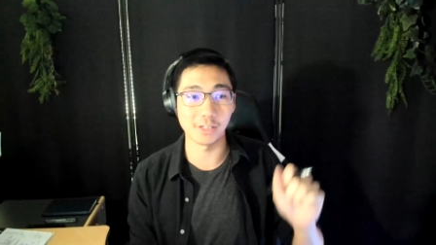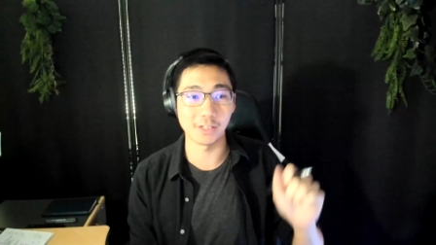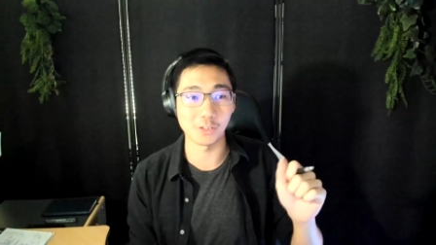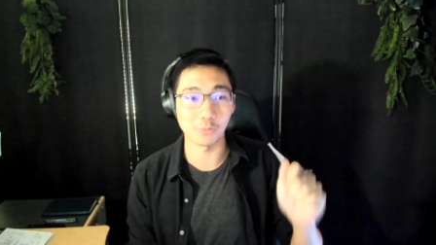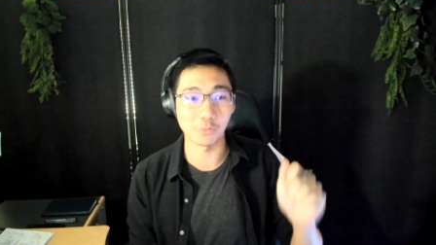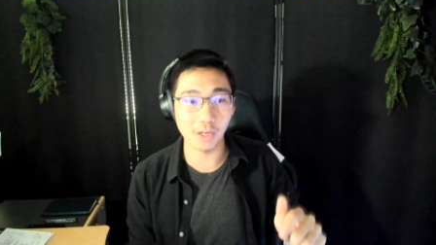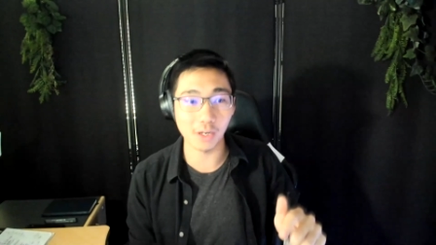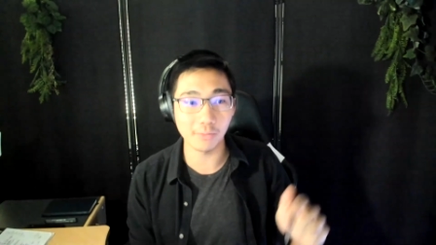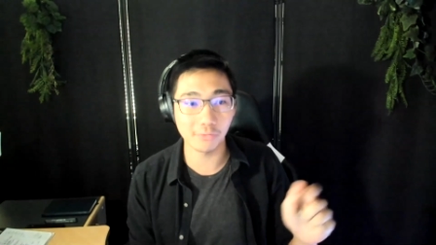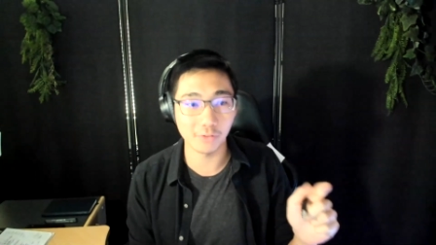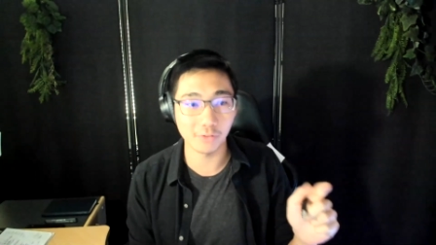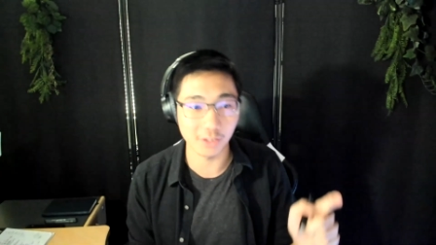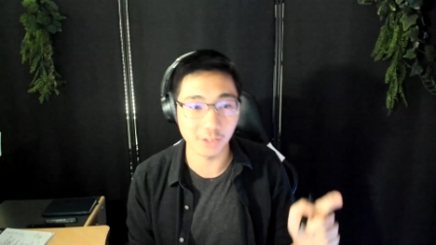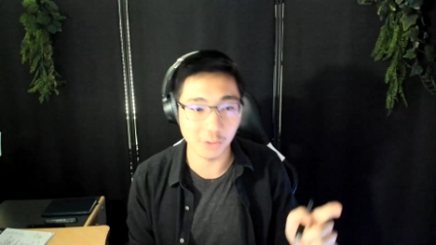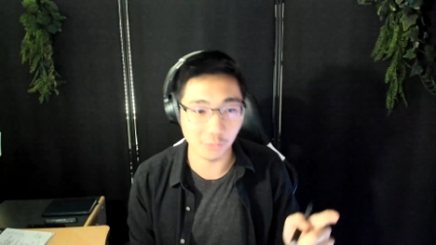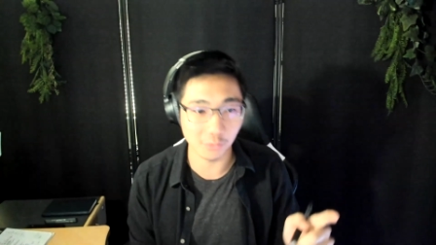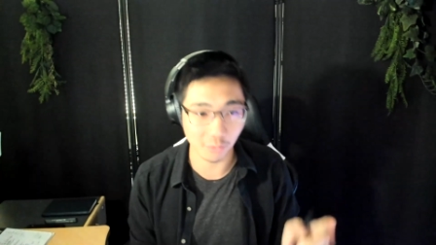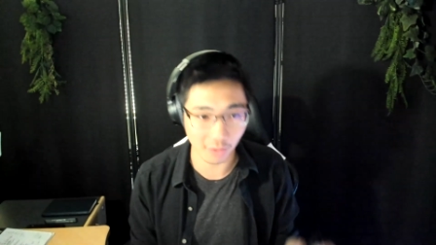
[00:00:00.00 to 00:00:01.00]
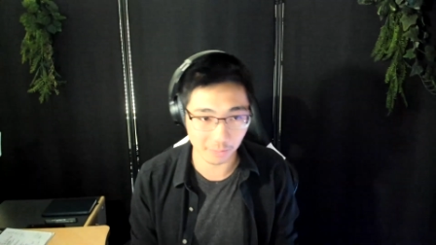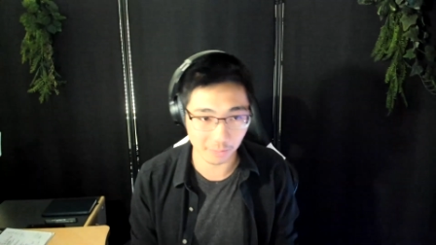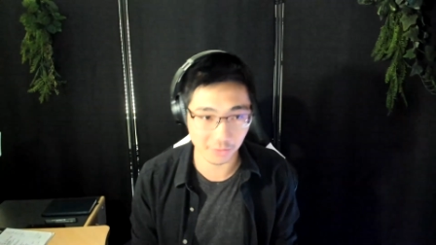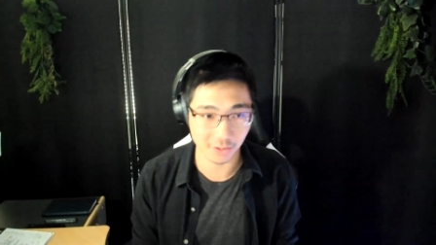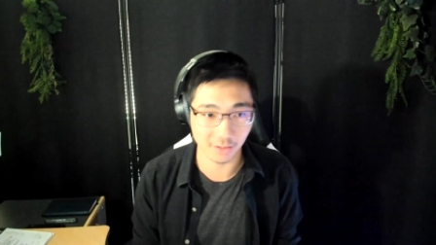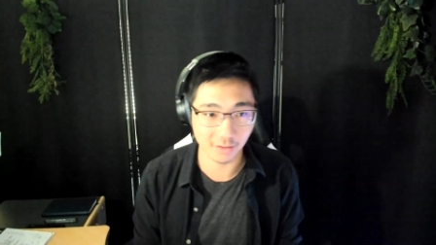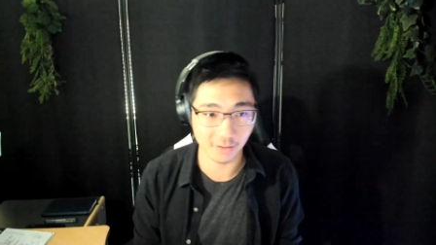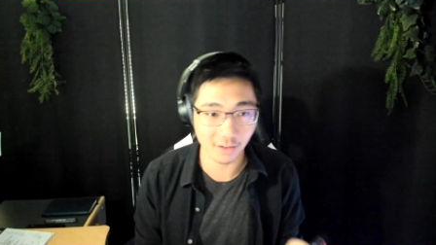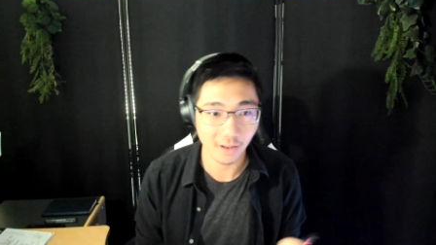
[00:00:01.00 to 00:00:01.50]
is ripe for
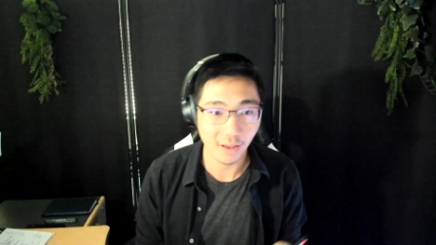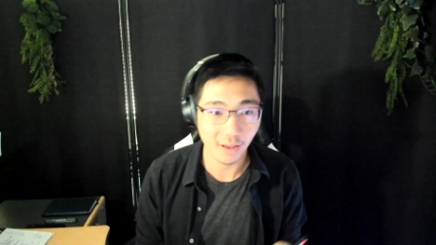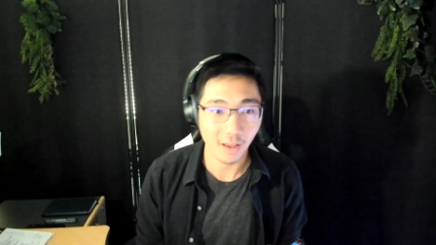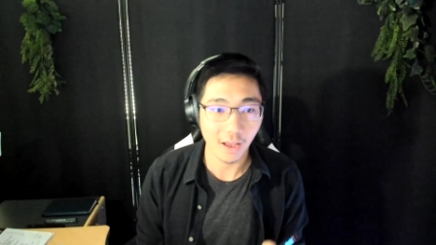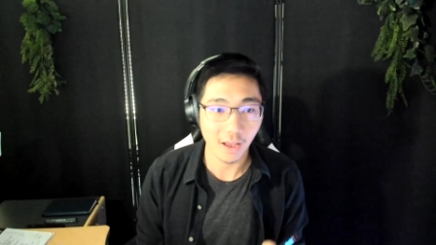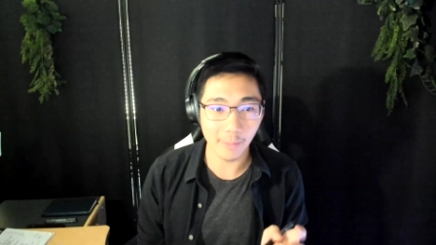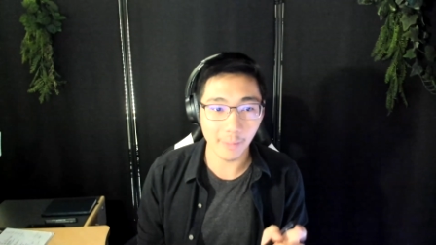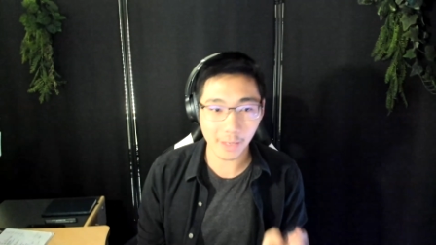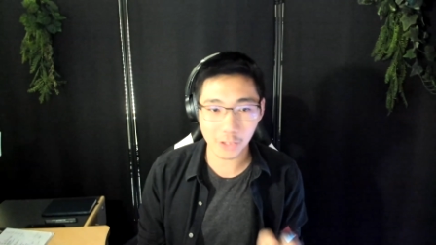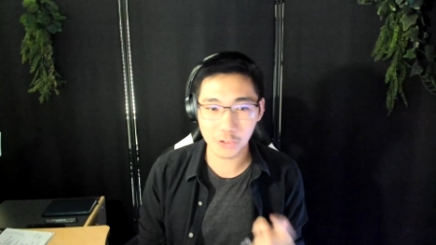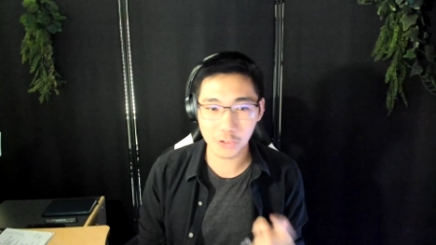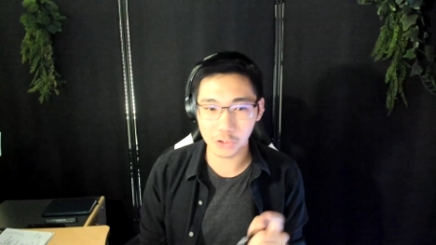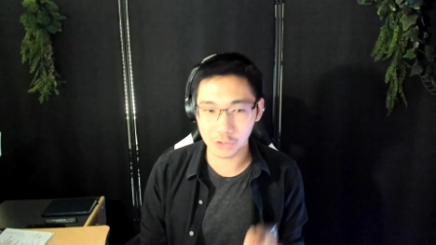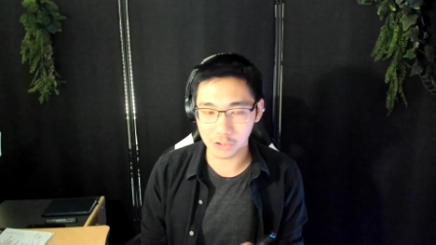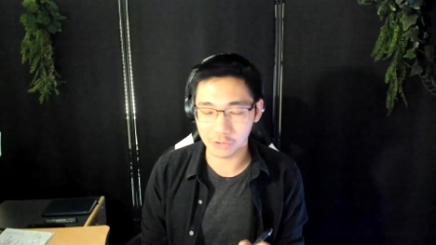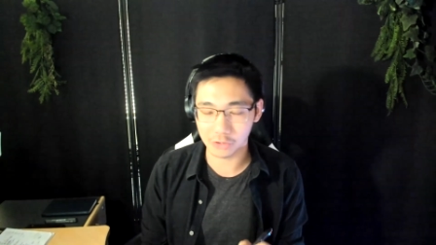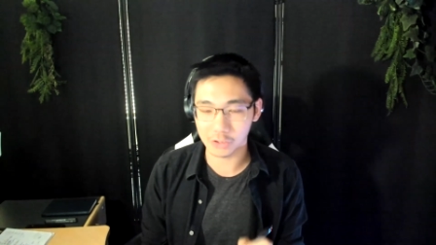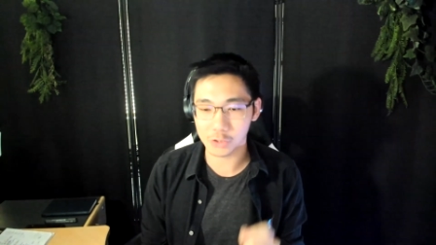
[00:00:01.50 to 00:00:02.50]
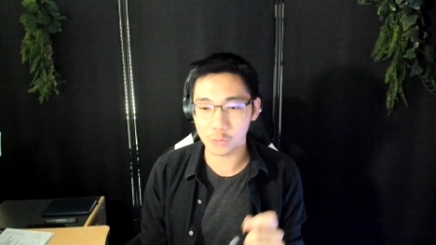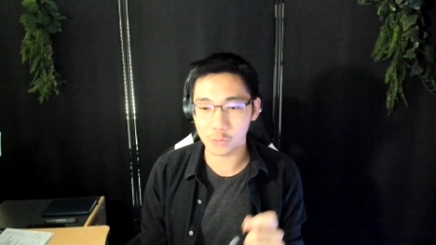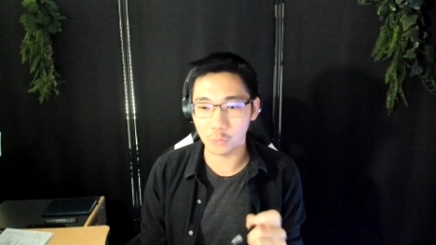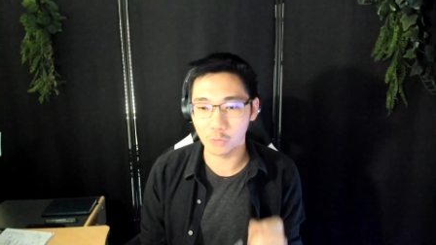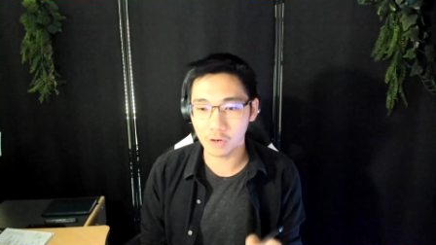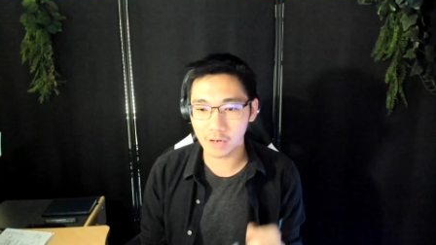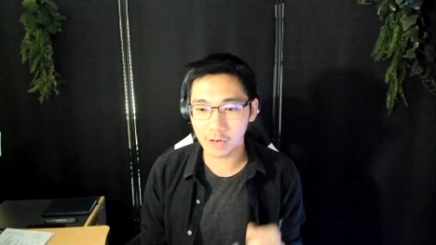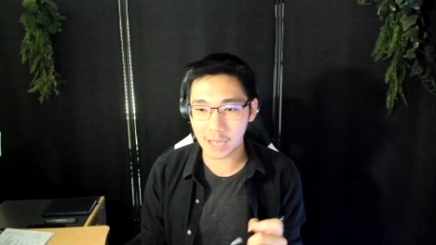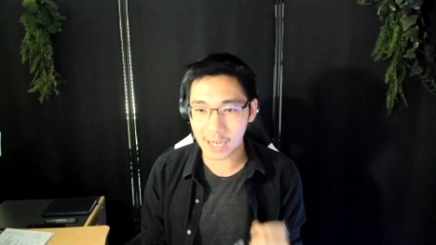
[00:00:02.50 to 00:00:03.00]
disruption. I'm actually curious what